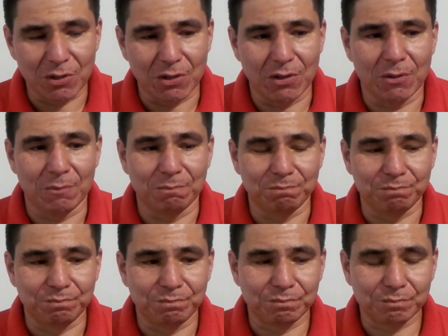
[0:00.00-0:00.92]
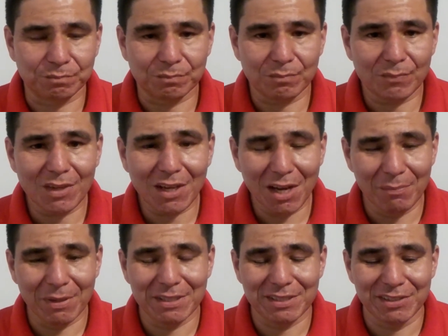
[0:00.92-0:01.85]
I
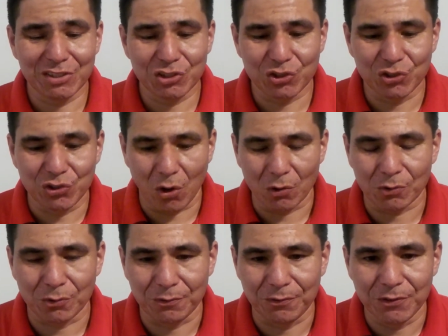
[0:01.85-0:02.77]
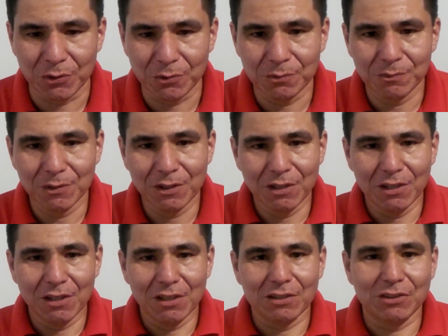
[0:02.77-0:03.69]
might say this to Dr. Phil.
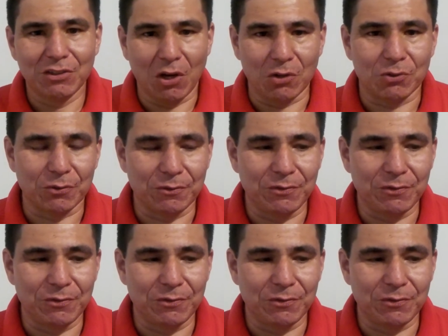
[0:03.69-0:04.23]
Dr.